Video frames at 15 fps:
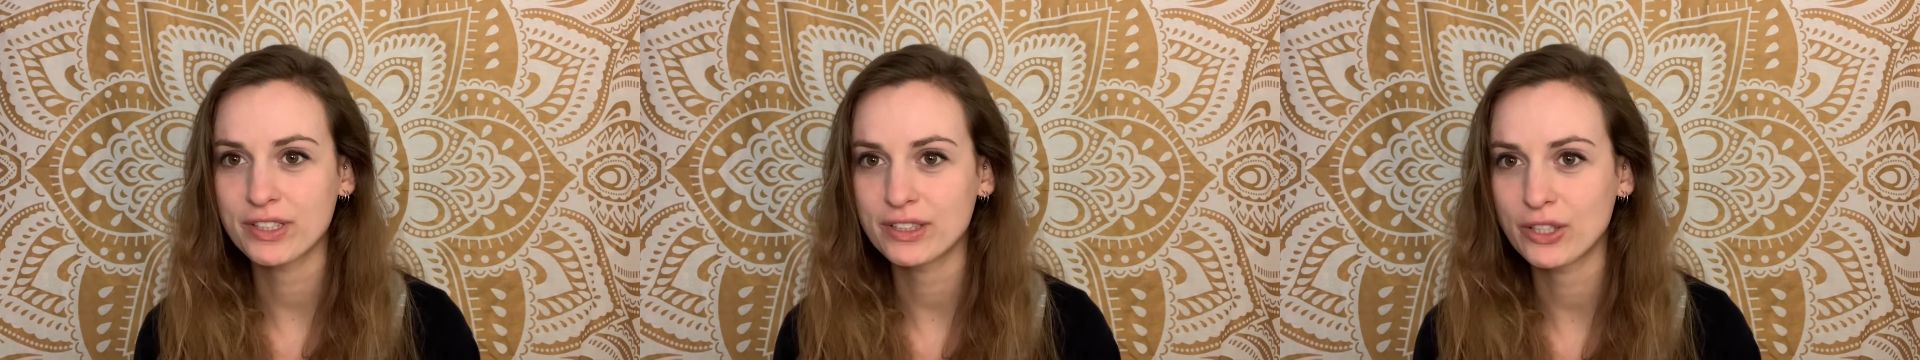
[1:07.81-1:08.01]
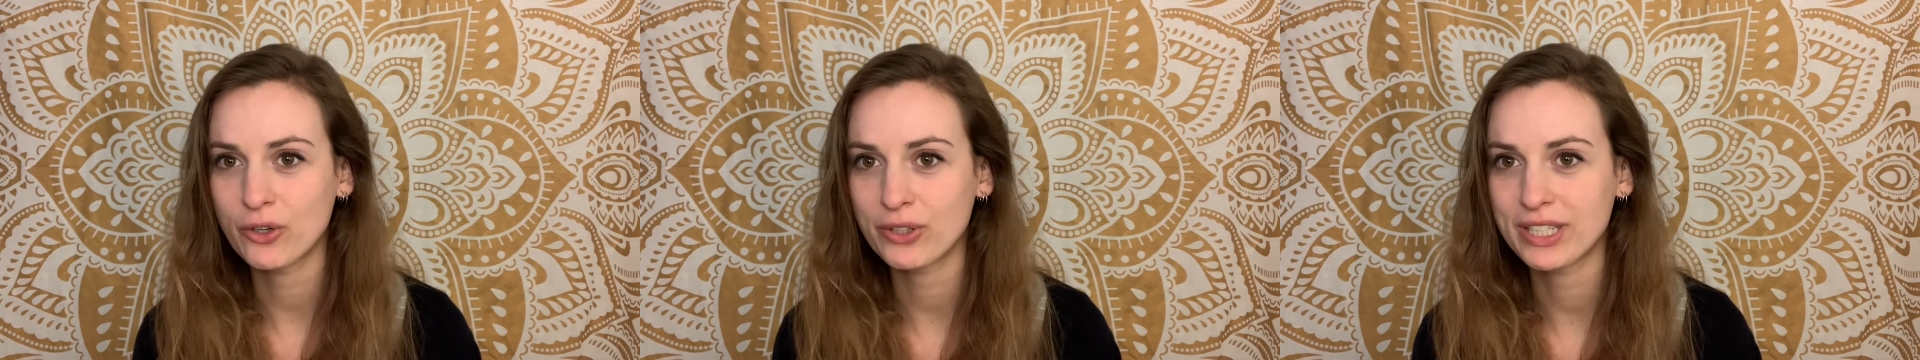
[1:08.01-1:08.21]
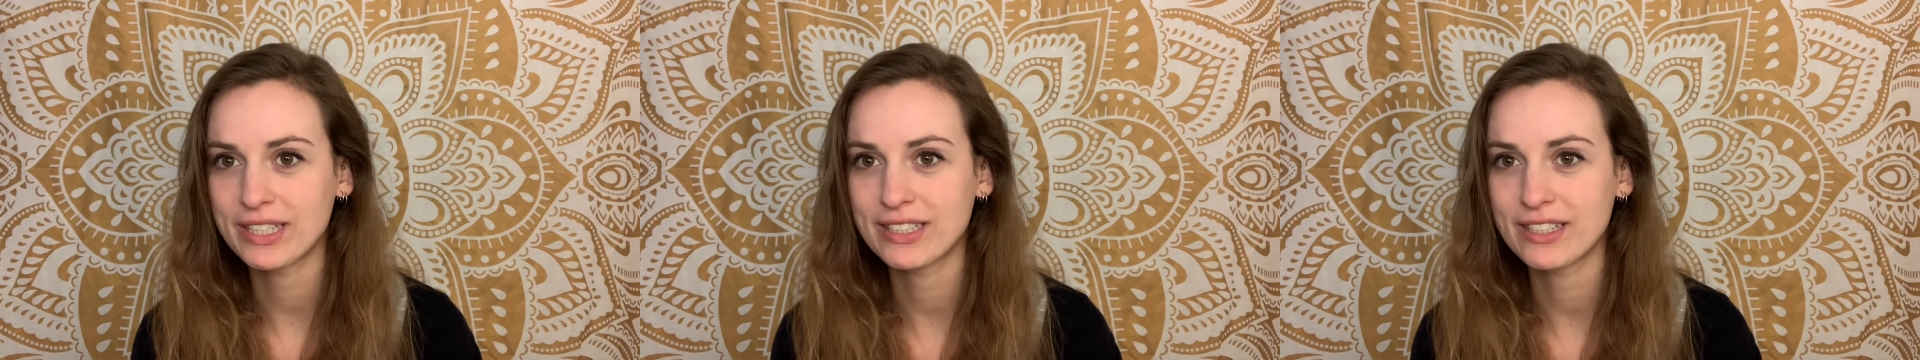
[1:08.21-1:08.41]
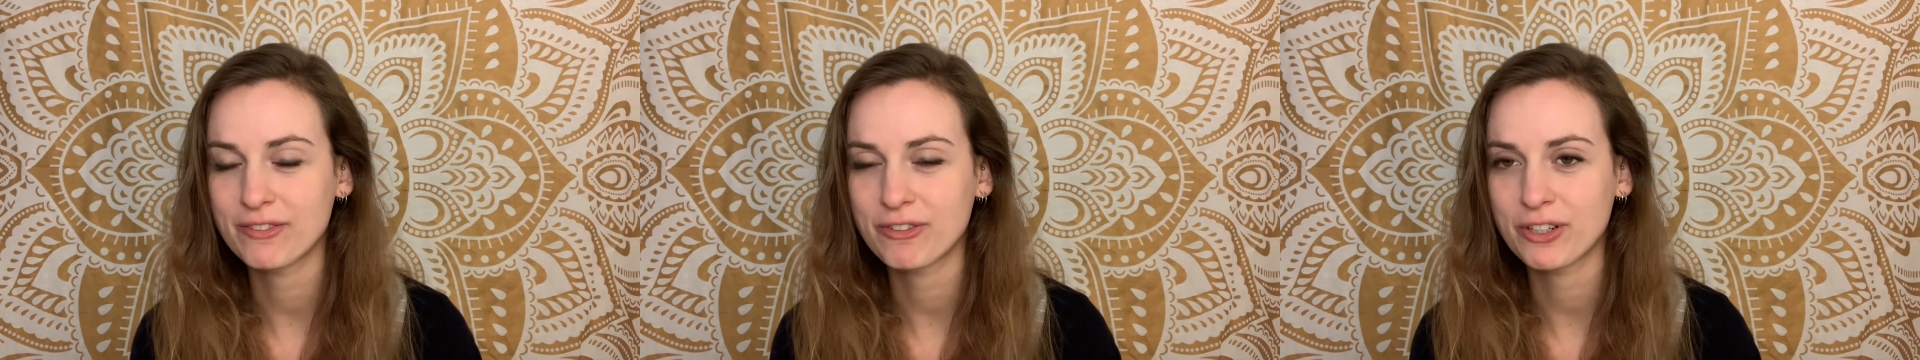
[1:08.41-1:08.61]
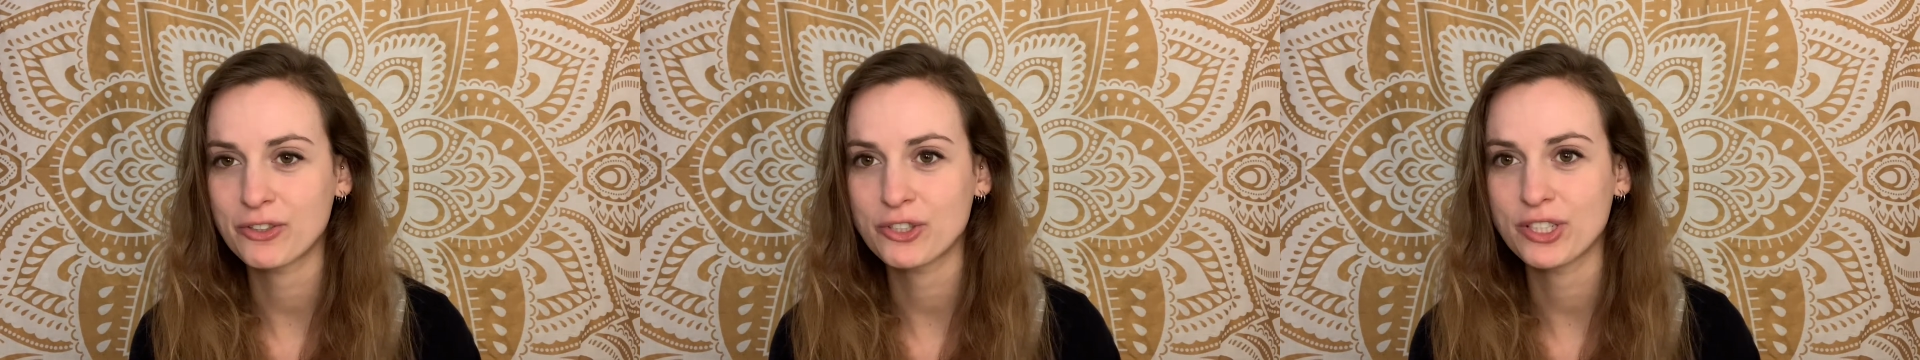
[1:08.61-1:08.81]
low kidney
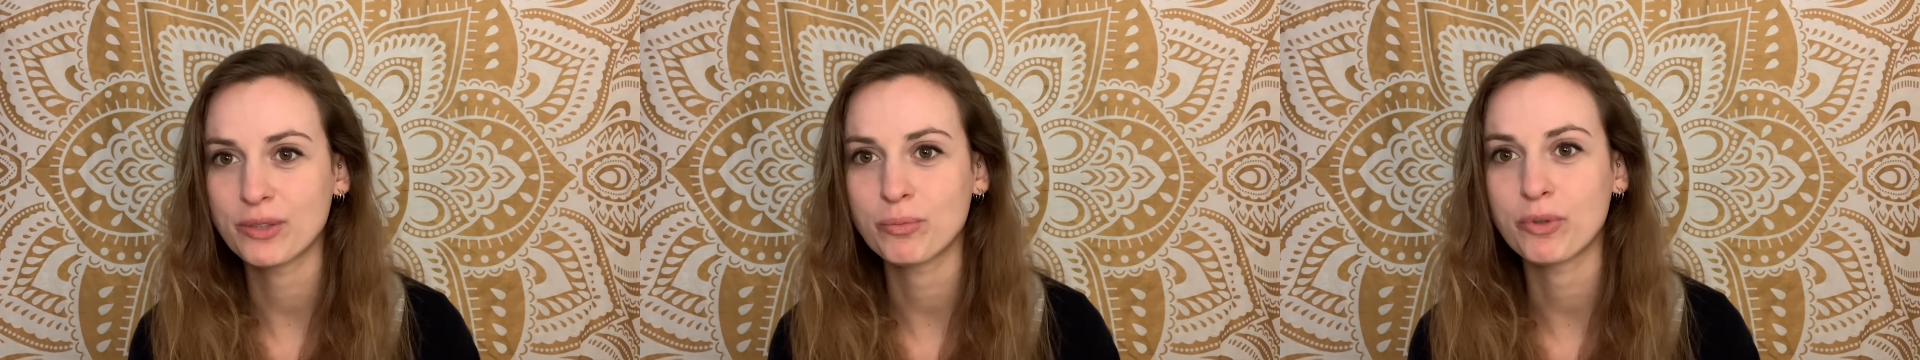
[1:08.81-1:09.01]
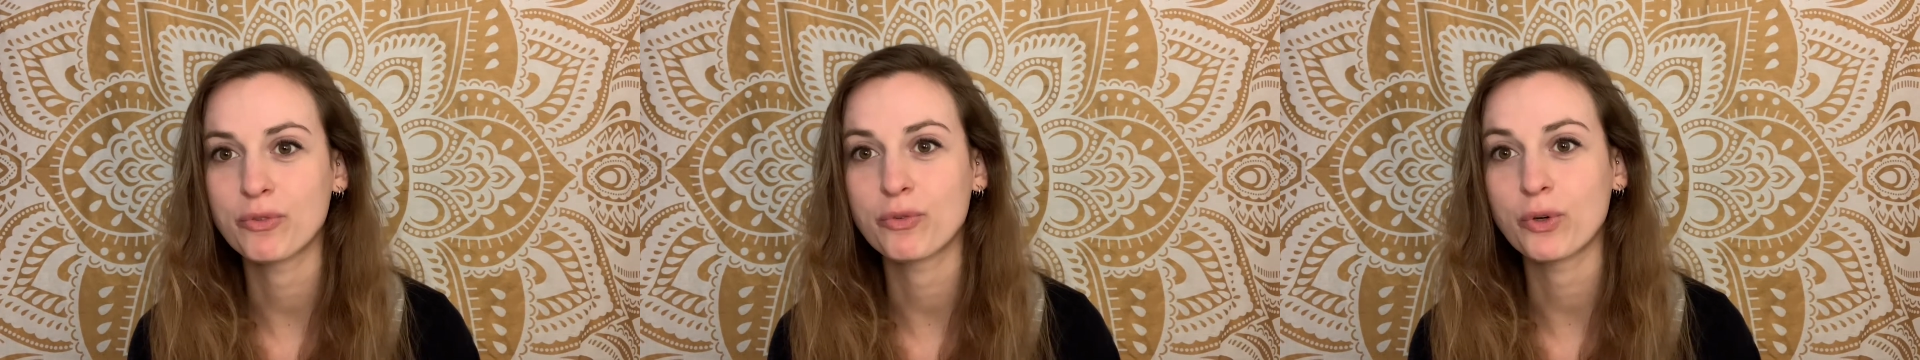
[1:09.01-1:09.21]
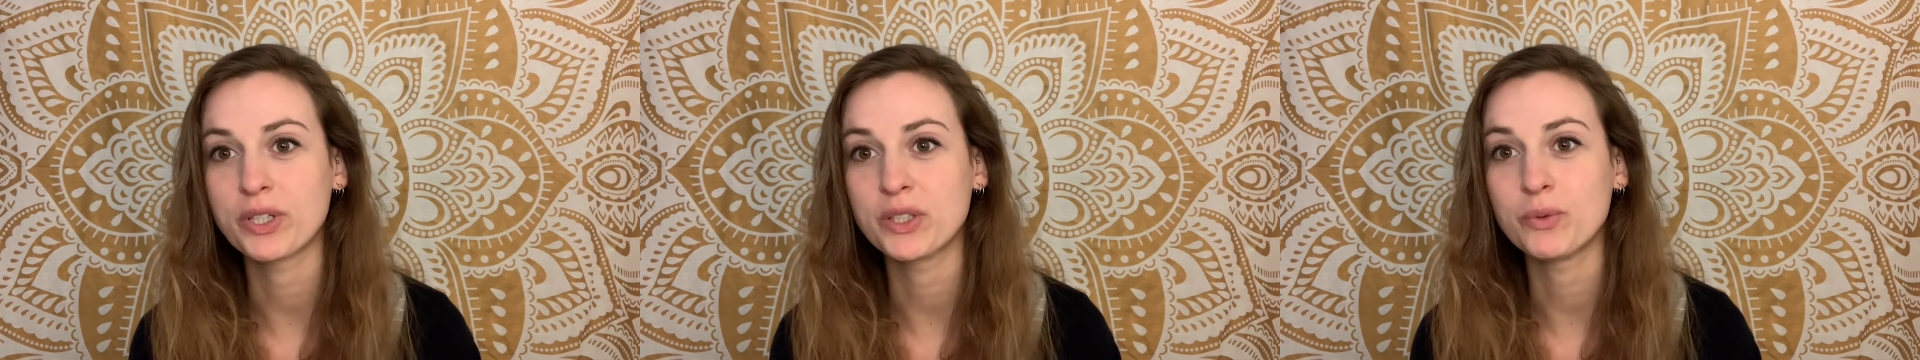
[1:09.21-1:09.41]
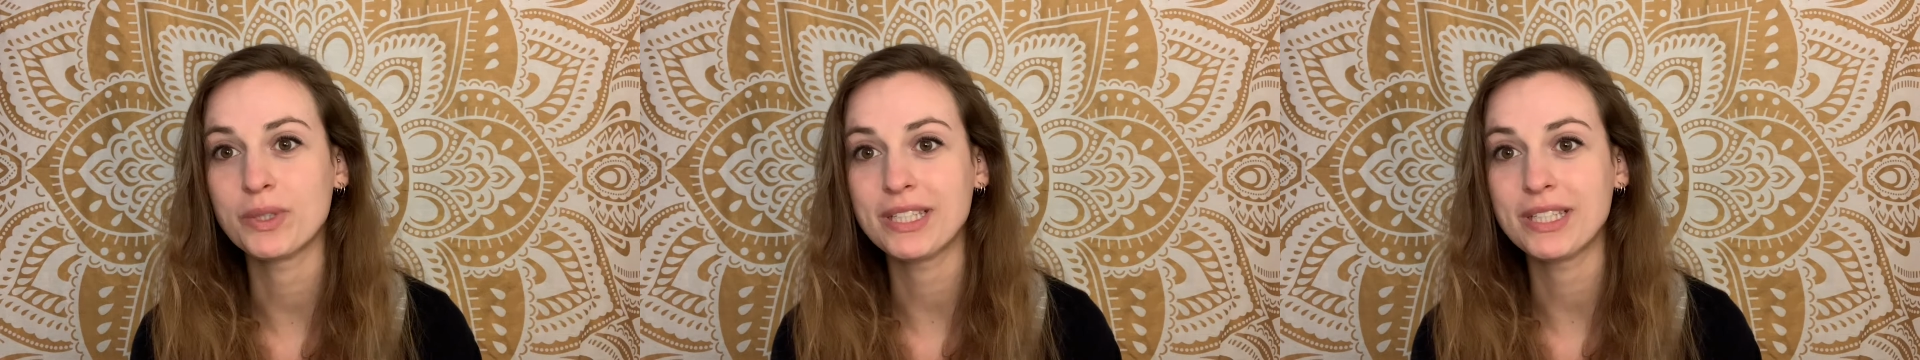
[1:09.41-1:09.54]
function before you